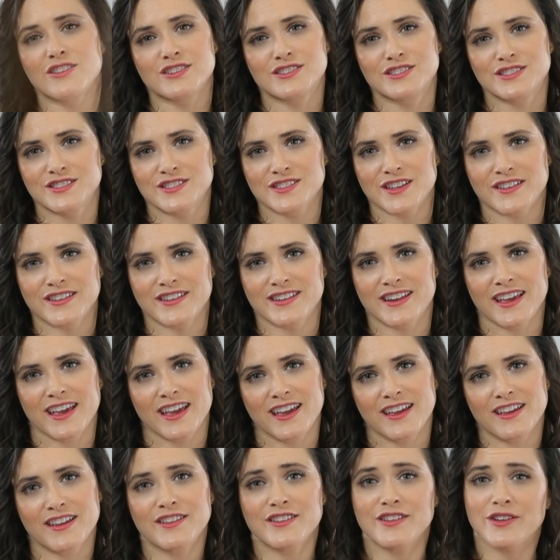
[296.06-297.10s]
looks you saw
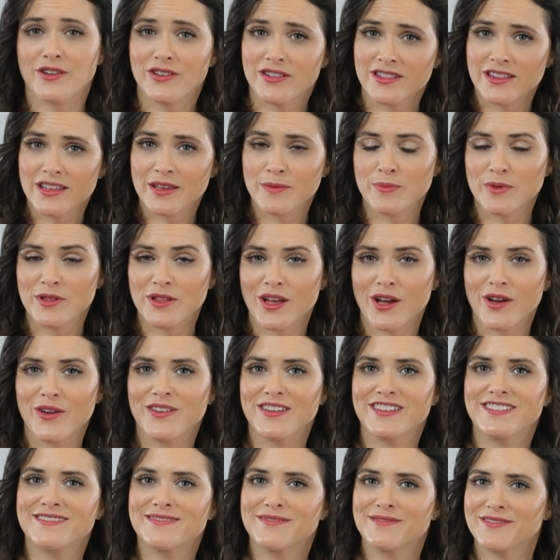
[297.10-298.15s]
today, go to the link below
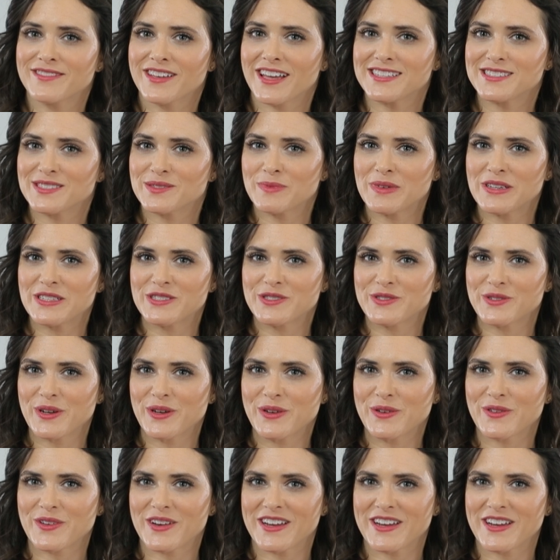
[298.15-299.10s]
and customize your own